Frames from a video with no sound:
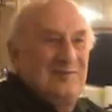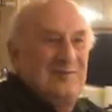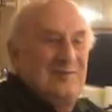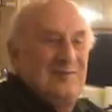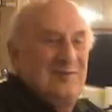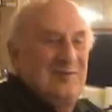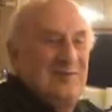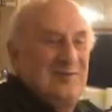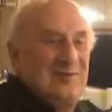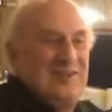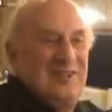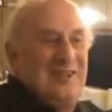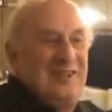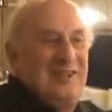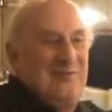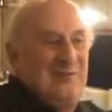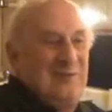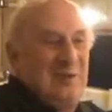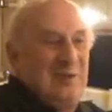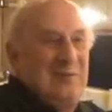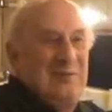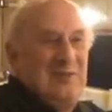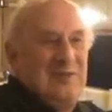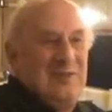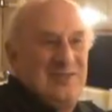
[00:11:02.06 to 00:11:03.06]
what's the name,
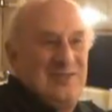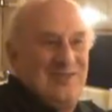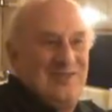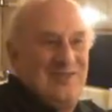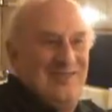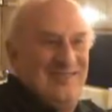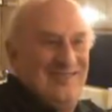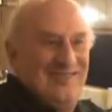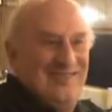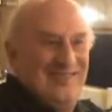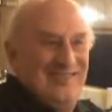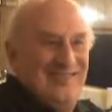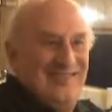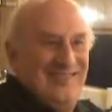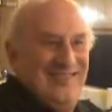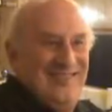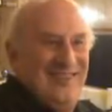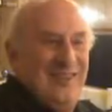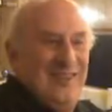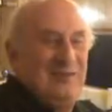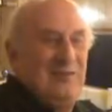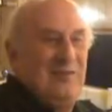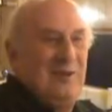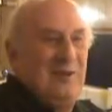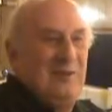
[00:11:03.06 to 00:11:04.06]
Robinson,
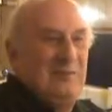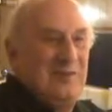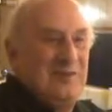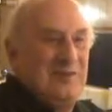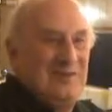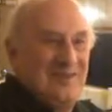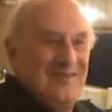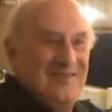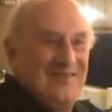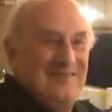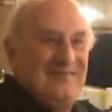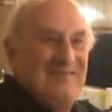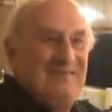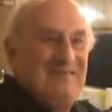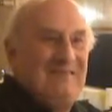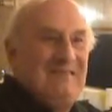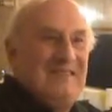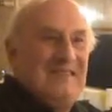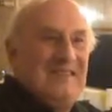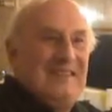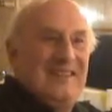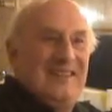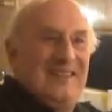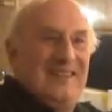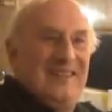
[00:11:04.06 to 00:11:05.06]
Heath Robinson.
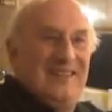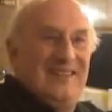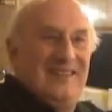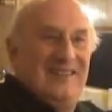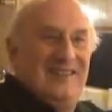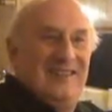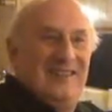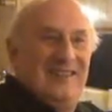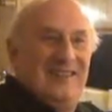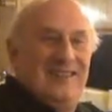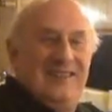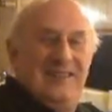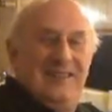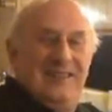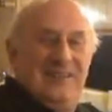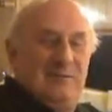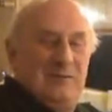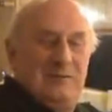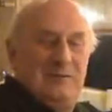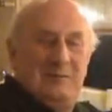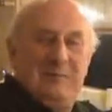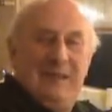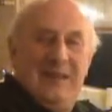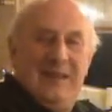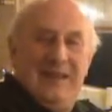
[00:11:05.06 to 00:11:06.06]
It
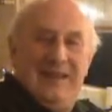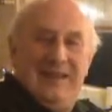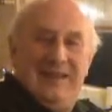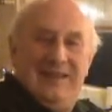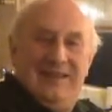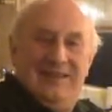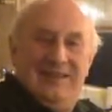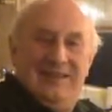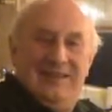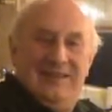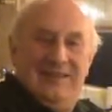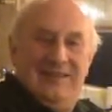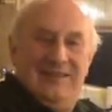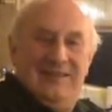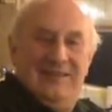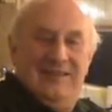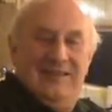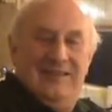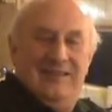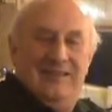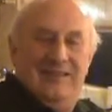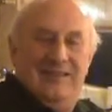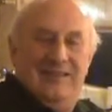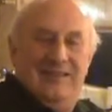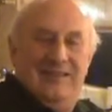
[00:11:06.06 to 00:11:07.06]
was mad.
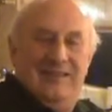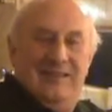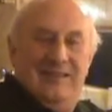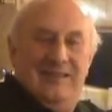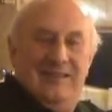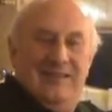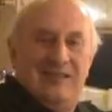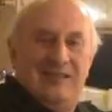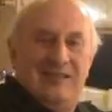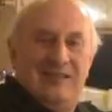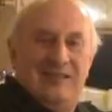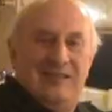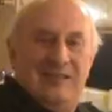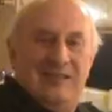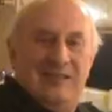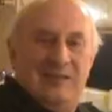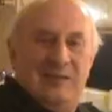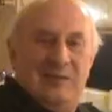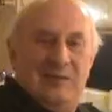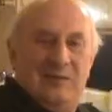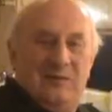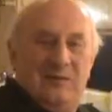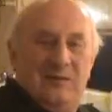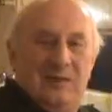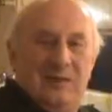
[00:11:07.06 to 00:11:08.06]
He started
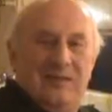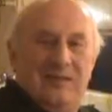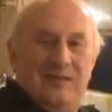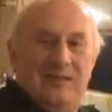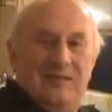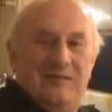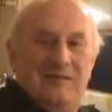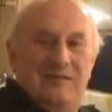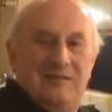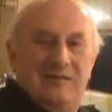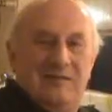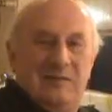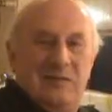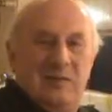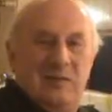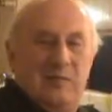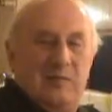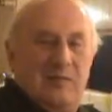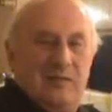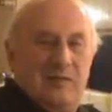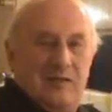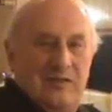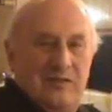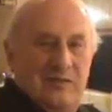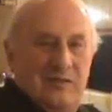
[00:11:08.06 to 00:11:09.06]
off, when you
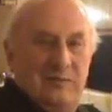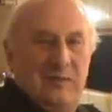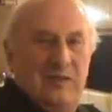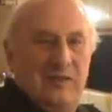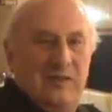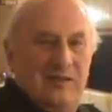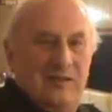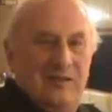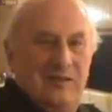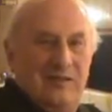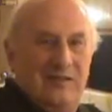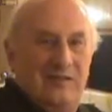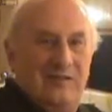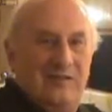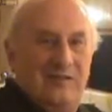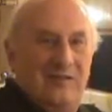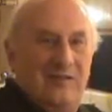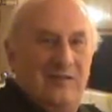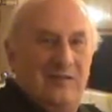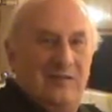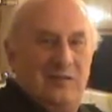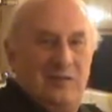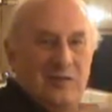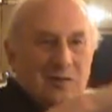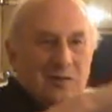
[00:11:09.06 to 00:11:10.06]
pressed the button on the
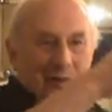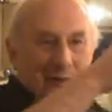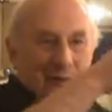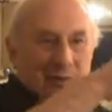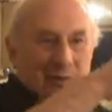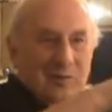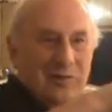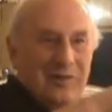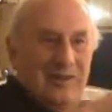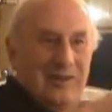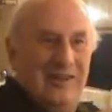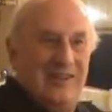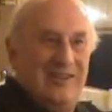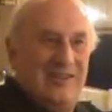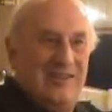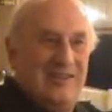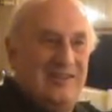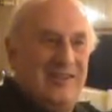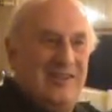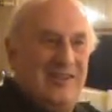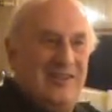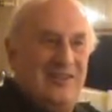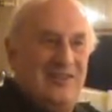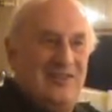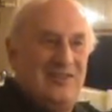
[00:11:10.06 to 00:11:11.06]
phone to call another
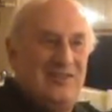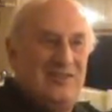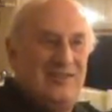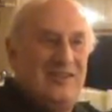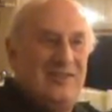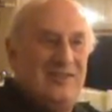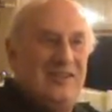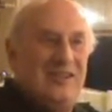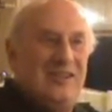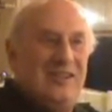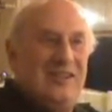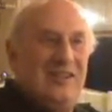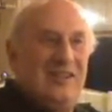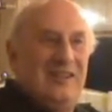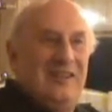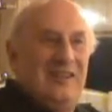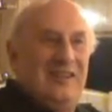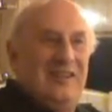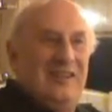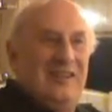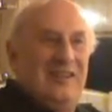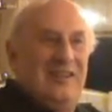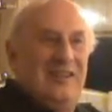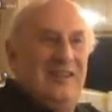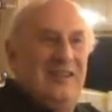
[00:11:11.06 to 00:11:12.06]
station,
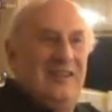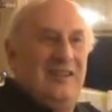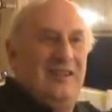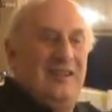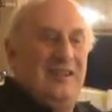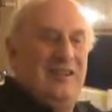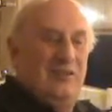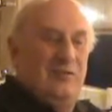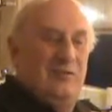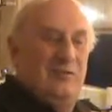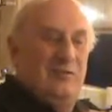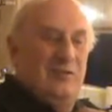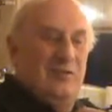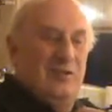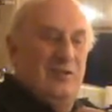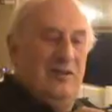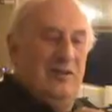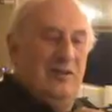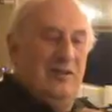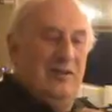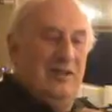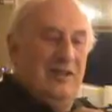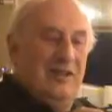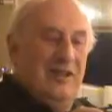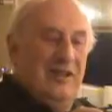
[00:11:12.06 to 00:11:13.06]
he'd used a
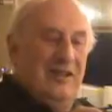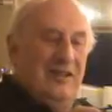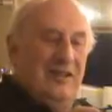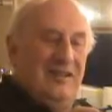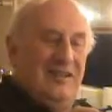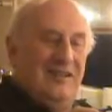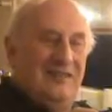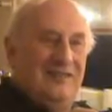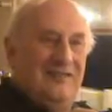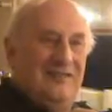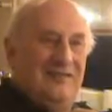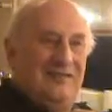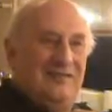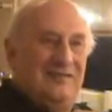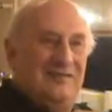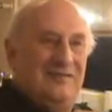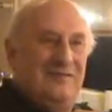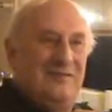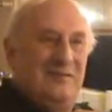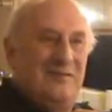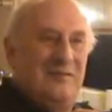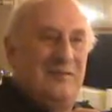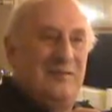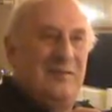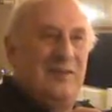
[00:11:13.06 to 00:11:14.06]
little car
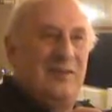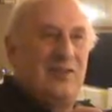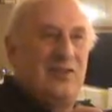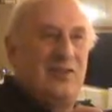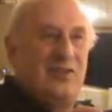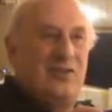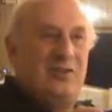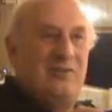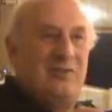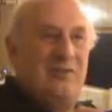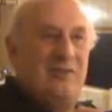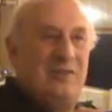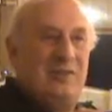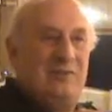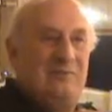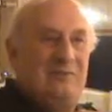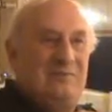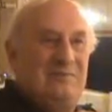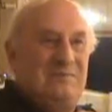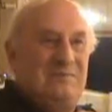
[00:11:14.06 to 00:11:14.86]
flasher unit